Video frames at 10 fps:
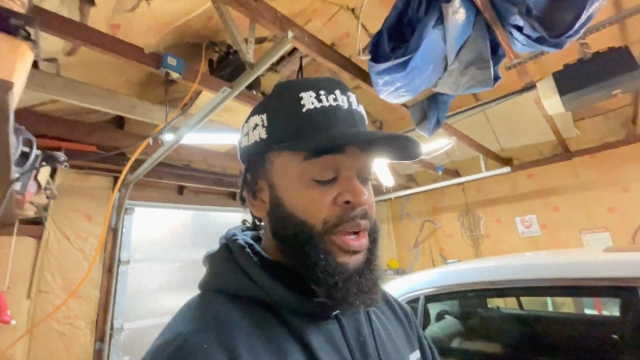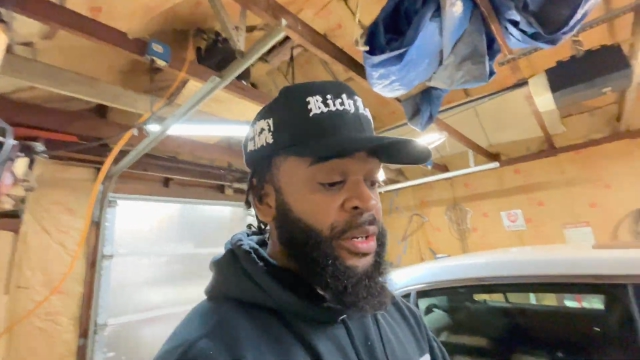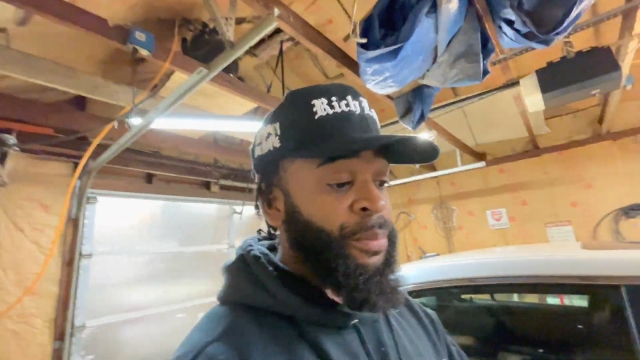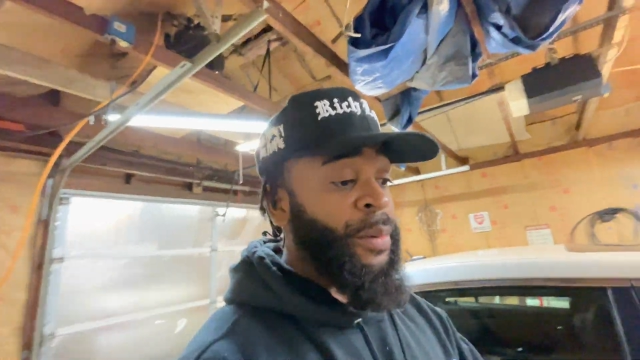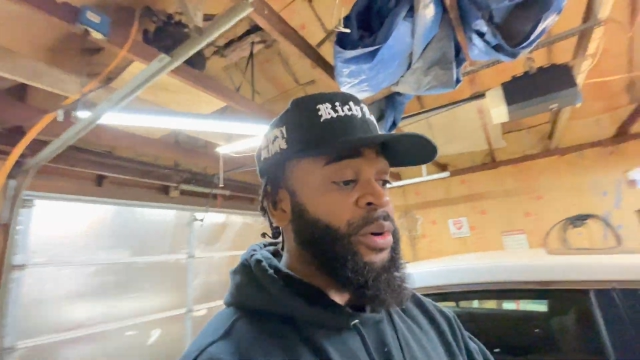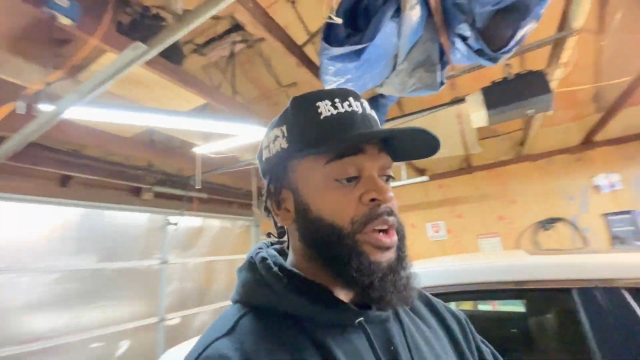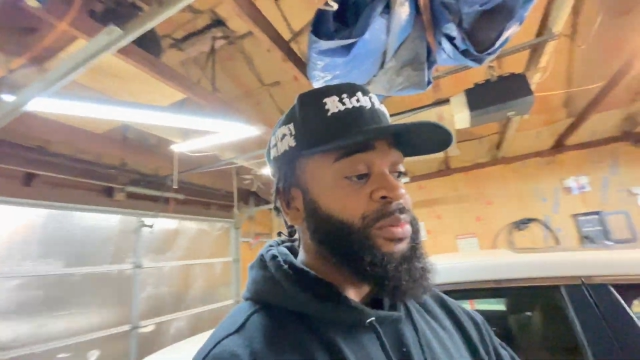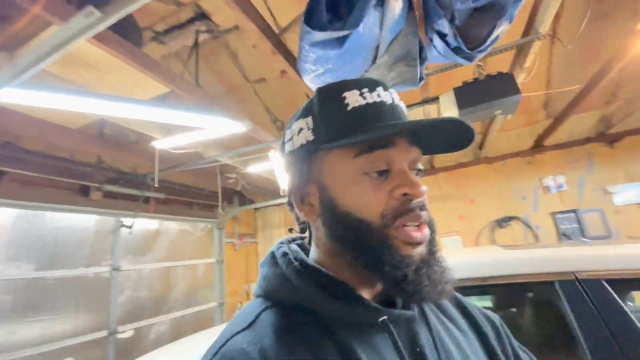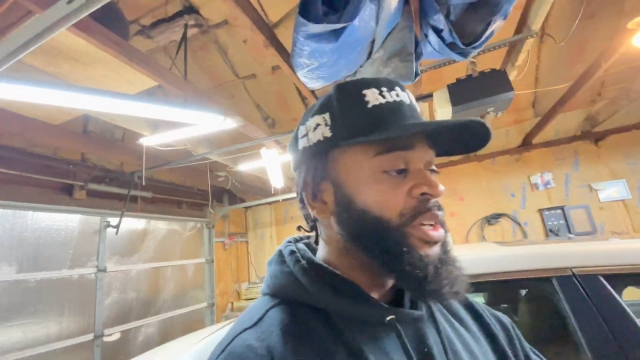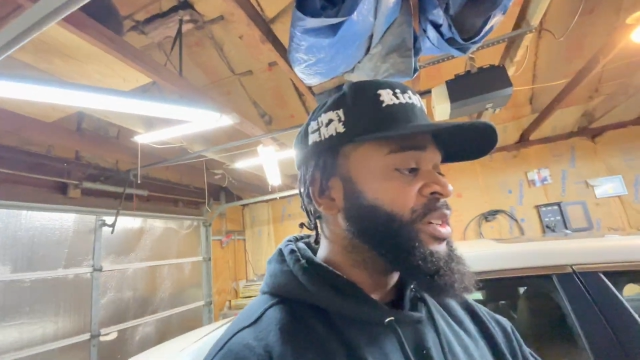The bumper cost
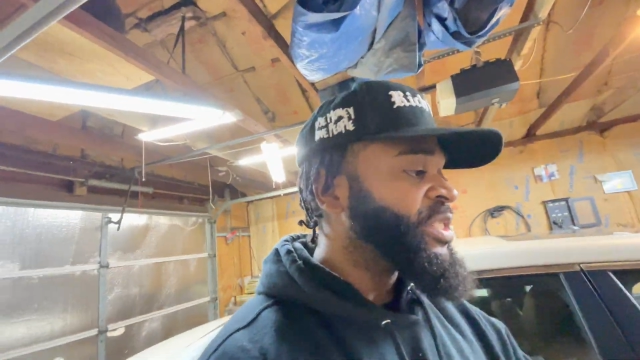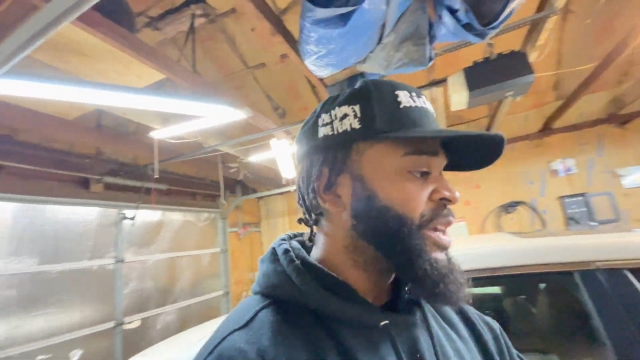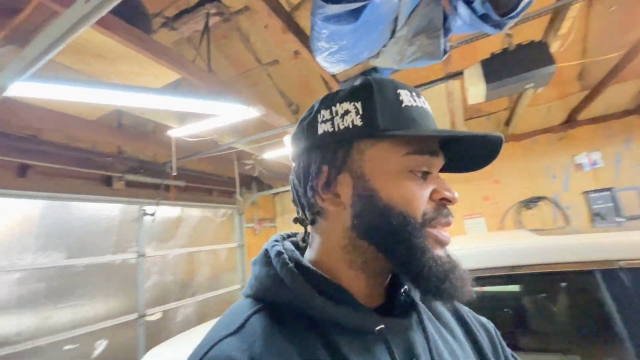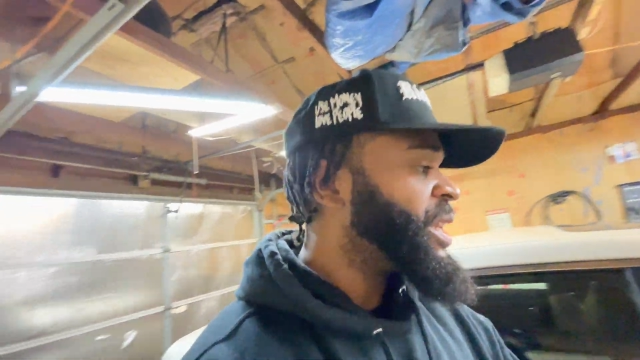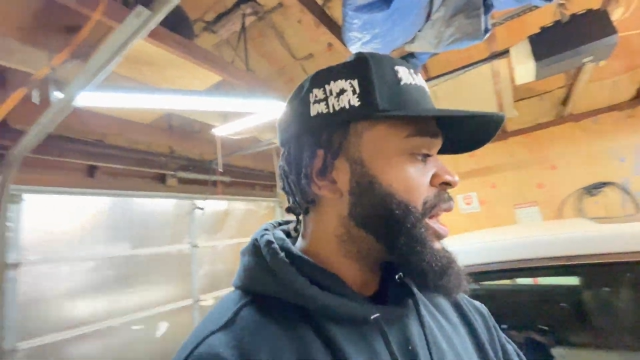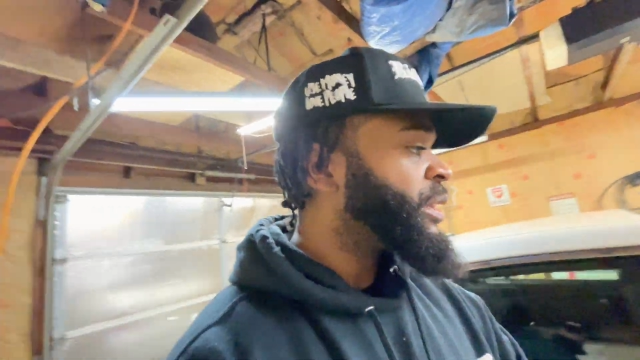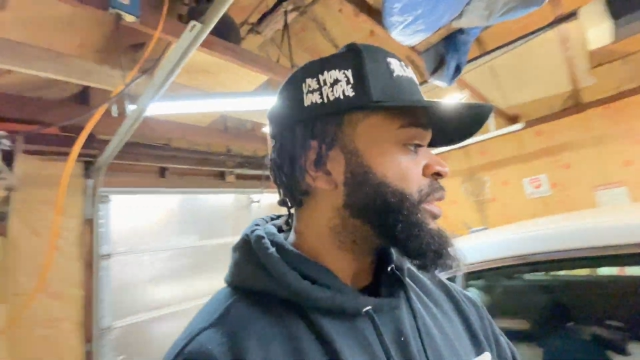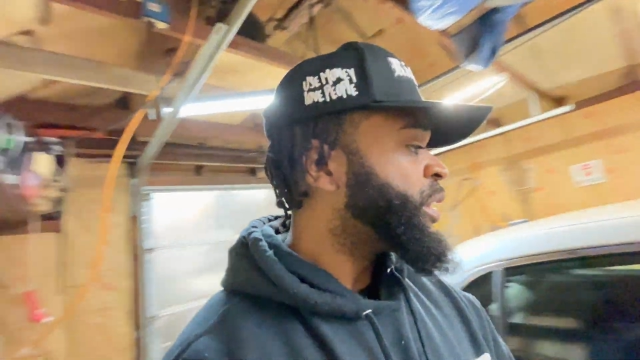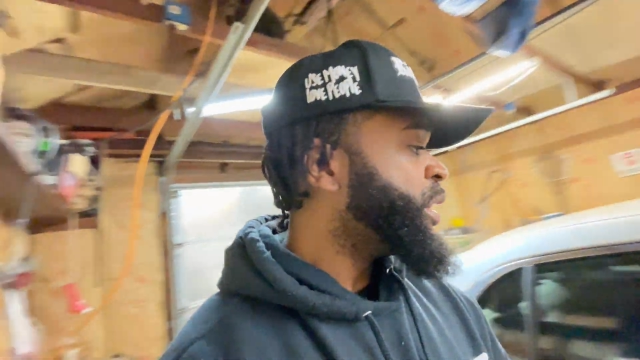me $170,